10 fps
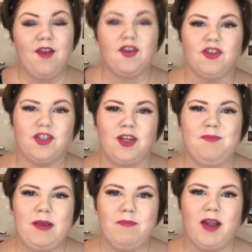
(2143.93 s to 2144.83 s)
If you're enjoying
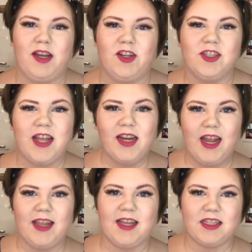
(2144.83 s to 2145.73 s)
my content,
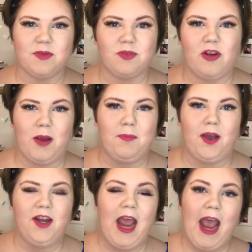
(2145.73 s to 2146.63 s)
hit that subscribe
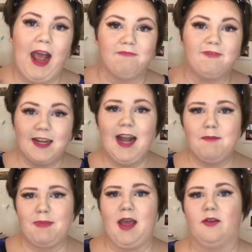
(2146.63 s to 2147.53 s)
button and ring
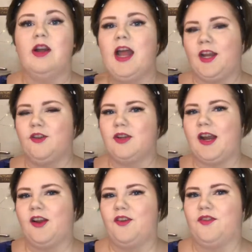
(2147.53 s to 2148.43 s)
that bell, and you'll
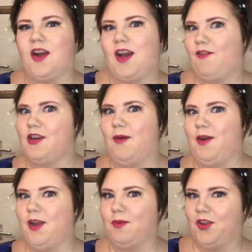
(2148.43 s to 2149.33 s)
get notified every time
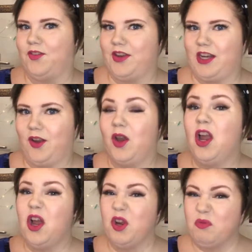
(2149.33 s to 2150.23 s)
I upload a video.
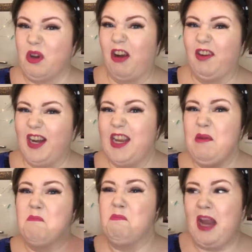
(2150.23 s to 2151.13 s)
Currently,
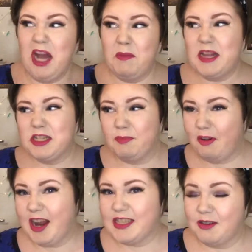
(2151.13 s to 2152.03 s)
being a bit
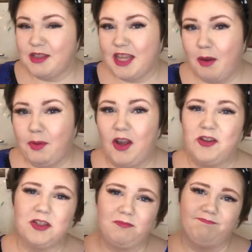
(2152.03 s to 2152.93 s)
sporadic with the
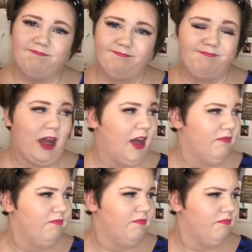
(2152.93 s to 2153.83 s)
uploads, but
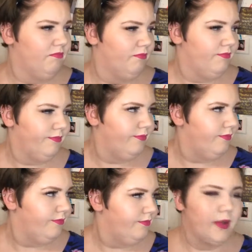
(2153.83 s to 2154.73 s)

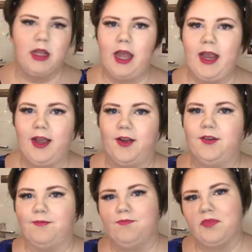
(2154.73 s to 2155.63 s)
hey ho.
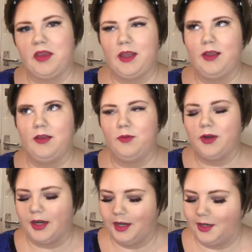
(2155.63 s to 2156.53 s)

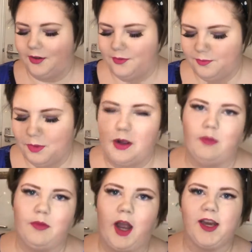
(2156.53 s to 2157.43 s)
What can I do?
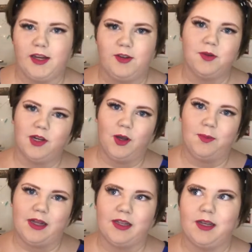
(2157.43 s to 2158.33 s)
Well, I can do a lot
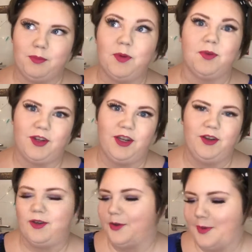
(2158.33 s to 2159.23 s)
about that, but what can
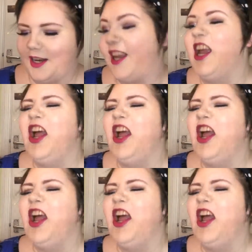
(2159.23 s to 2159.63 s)
you do about it?